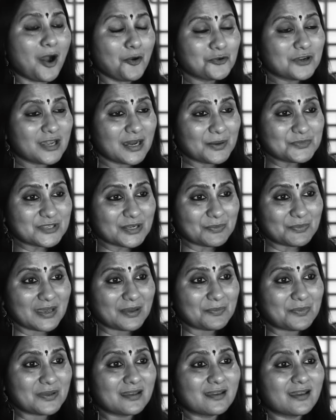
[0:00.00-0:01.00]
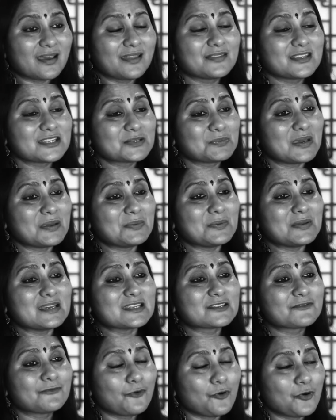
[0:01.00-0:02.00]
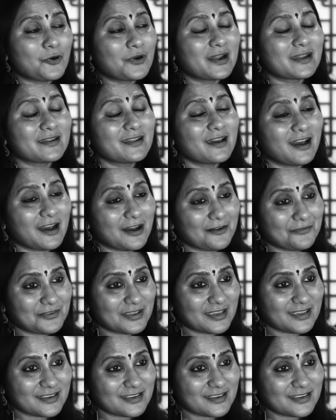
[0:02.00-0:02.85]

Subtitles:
Out comes a baby, and this baby is 4.5